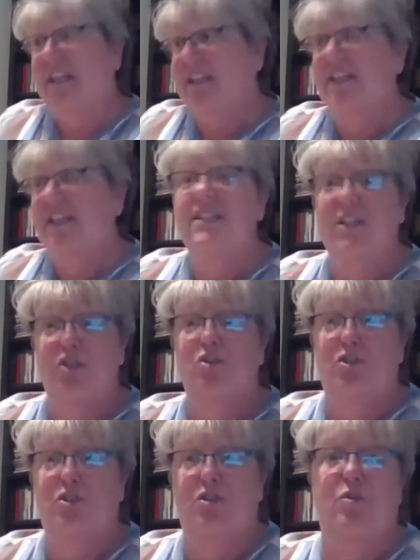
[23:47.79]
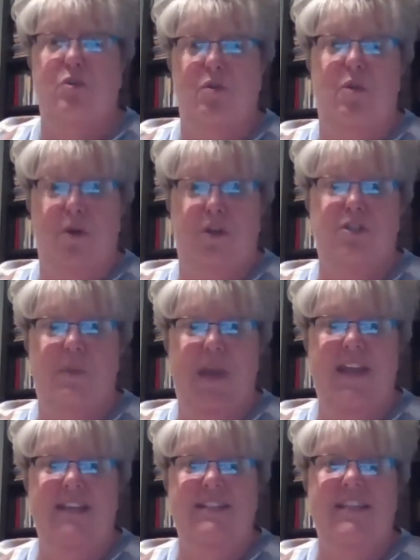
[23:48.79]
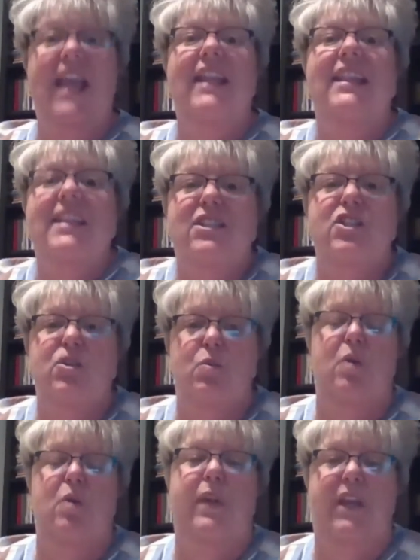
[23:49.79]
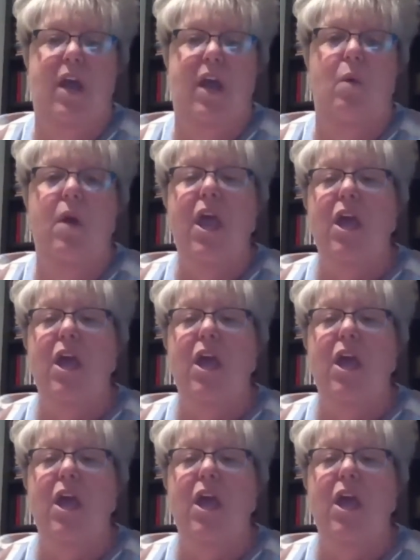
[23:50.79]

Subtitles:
This is your school workspace, and this is where we go.